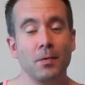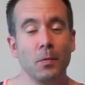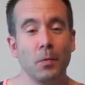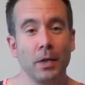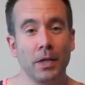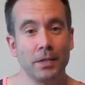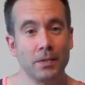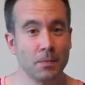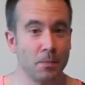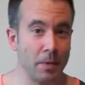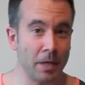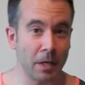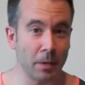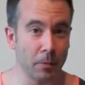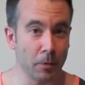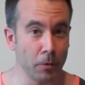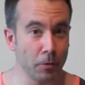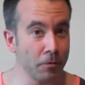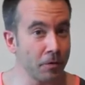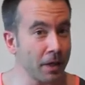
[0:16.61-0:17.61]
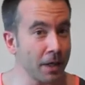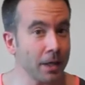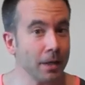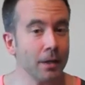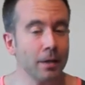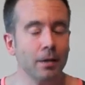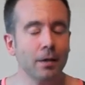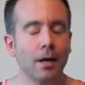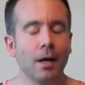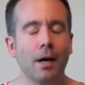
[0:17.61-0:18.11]
week's big movie.
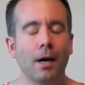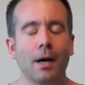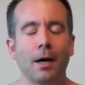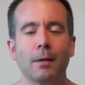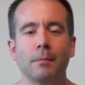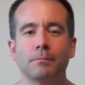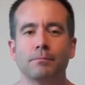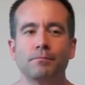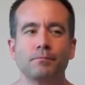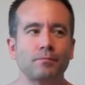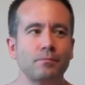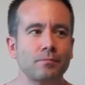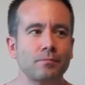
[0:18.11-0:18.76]
Um,